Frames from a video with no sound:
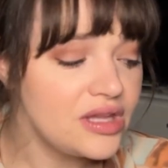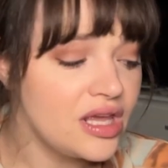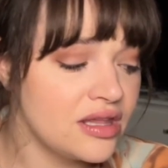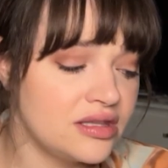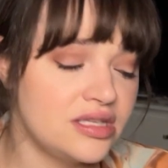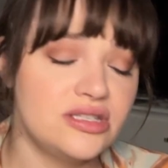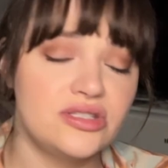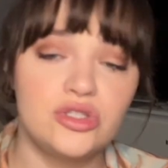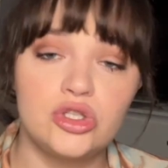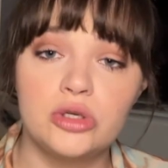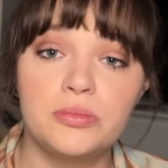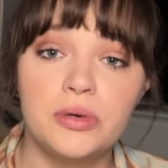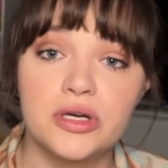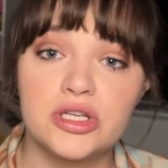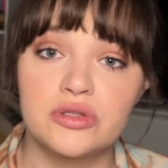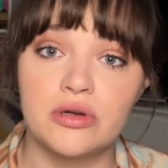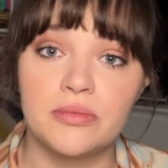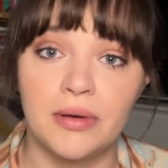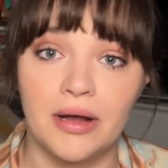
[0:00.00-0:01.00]
These two
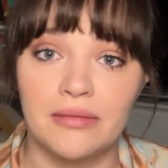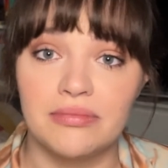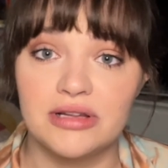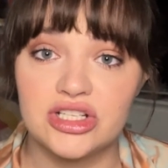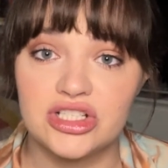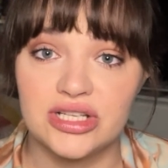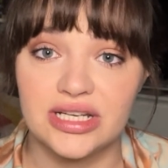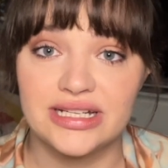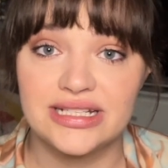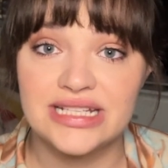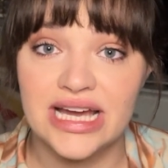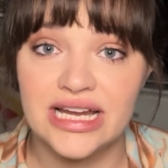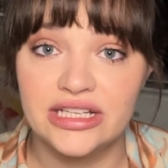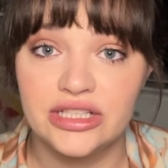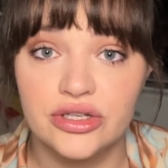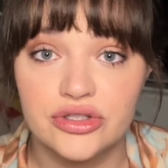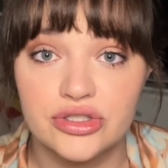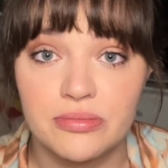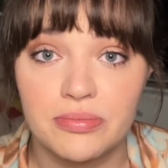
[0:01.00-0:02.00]
books were published like 10
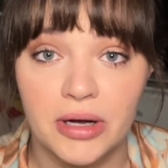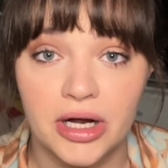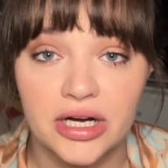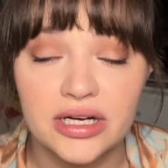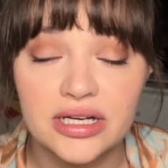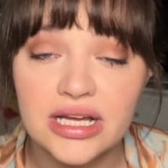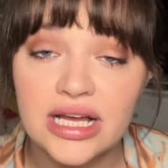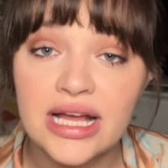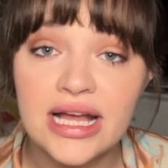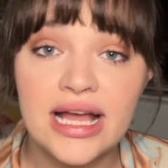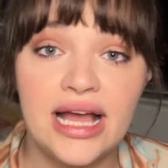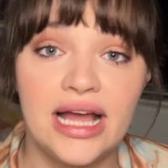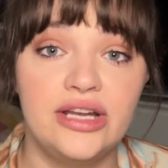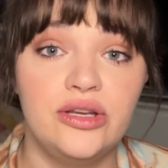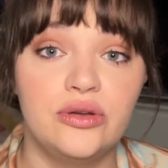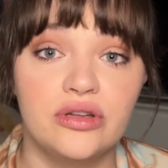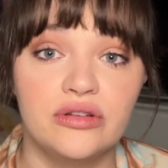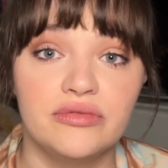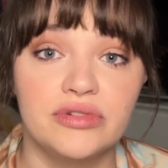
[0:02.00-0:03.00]
years apart, and
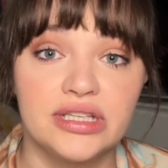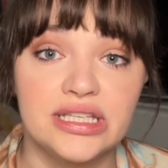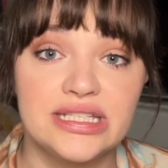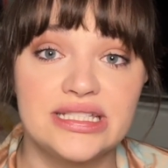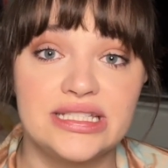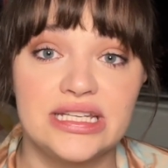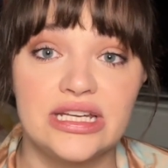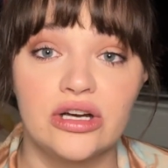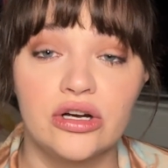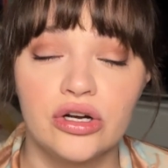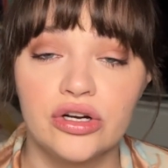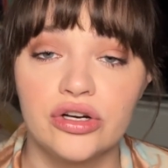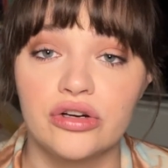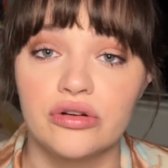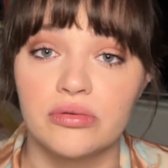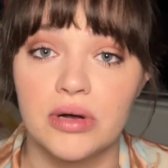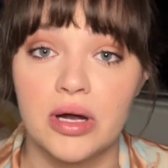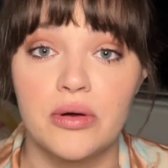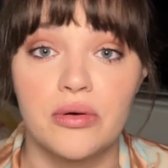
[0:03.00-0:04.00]
you can really see her
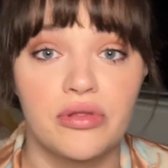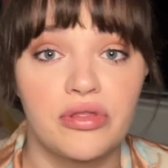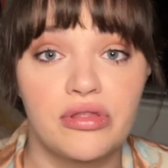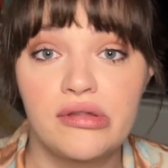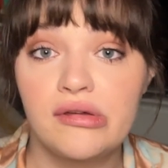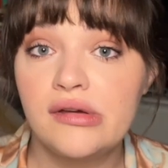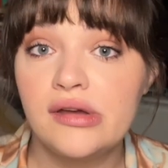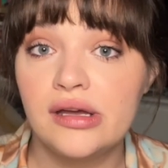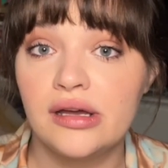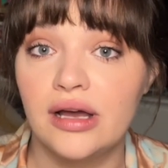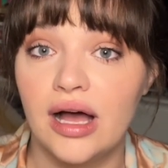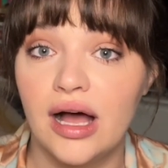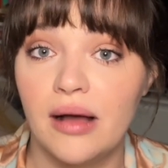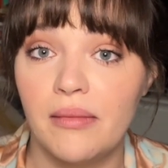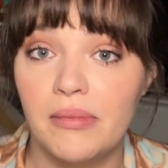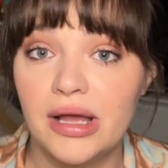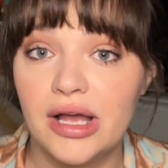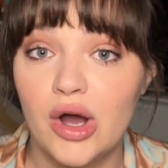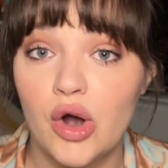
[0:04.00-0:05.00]
growth
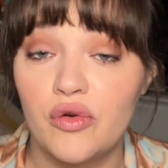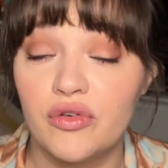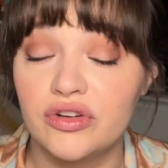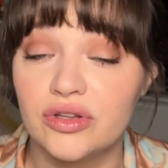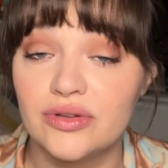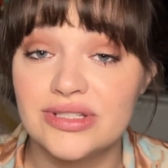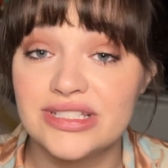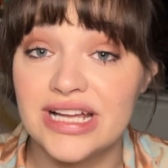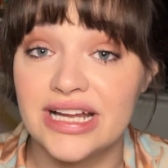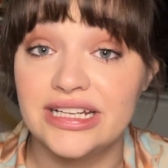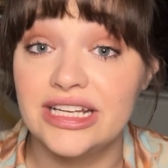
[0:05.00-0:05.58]
over those 10